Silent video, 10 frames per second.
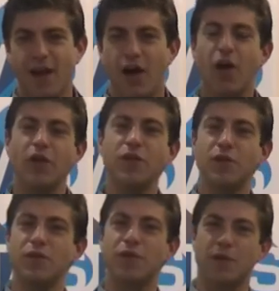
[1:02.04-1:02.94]
All
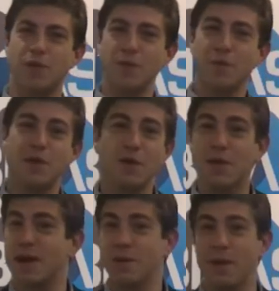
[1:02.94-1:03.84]
you do when you
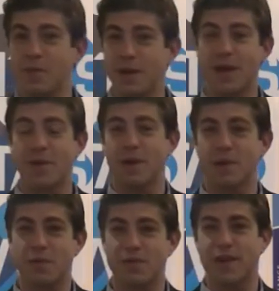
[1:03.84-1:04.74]
think about becoming a
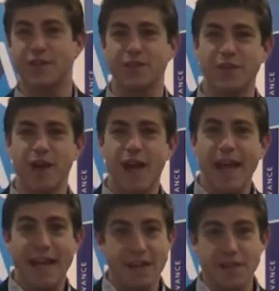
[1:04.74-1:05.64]
professional
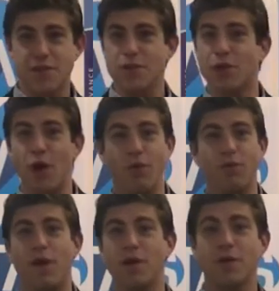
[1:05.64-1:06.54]
is you go
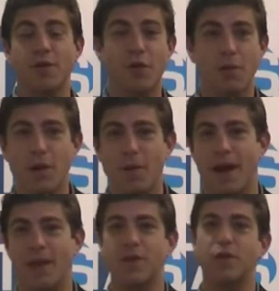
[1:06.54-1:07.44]
follow the career
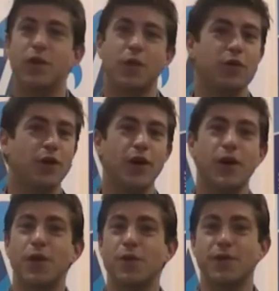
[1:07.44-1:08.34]
path. You know you're going
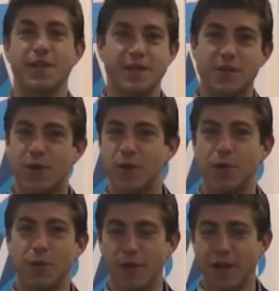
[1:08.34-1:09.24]
to go to this
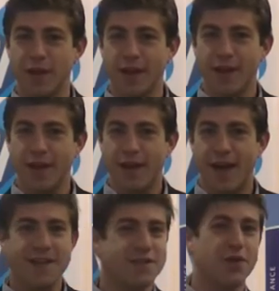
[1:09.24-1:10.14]
school,
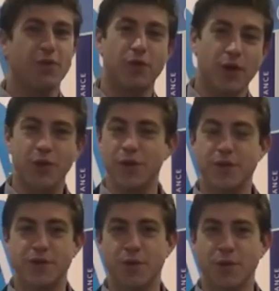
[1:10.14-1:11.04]
and it's a good
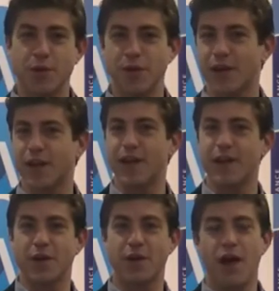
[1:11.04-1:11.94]
school, and you're going to
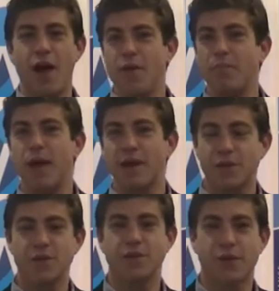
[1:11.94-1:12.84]
get your
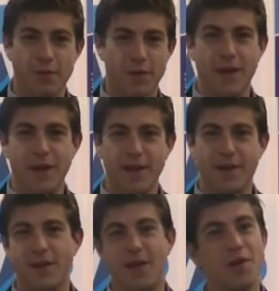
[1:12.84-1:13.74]
medical degree,
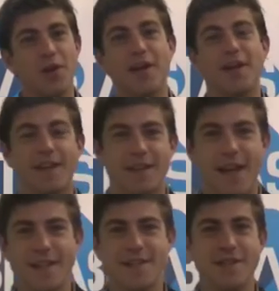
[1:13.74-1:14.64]
and then you're going to get
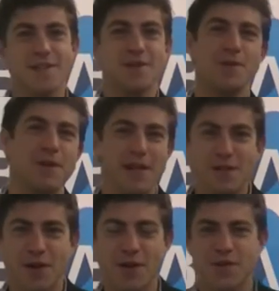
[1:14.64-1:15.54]
licensed, do an
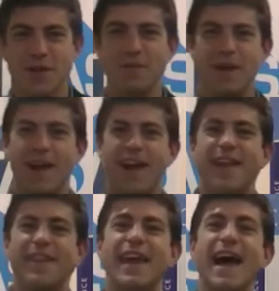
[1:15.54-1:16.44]
internship.
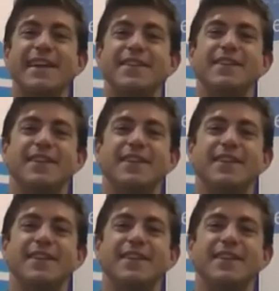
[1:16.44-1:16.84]
That